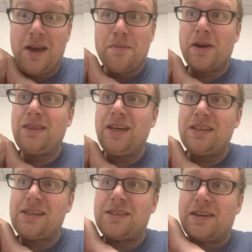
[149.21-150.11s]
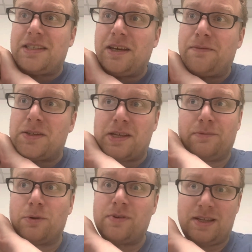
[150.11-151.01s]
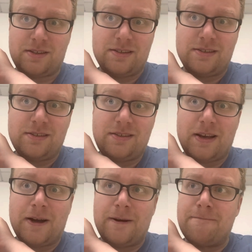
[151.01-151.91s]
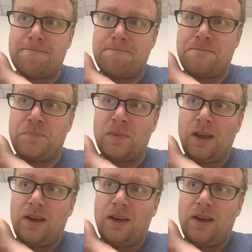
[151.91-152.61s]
But I think it's exciting for several reasons. Um,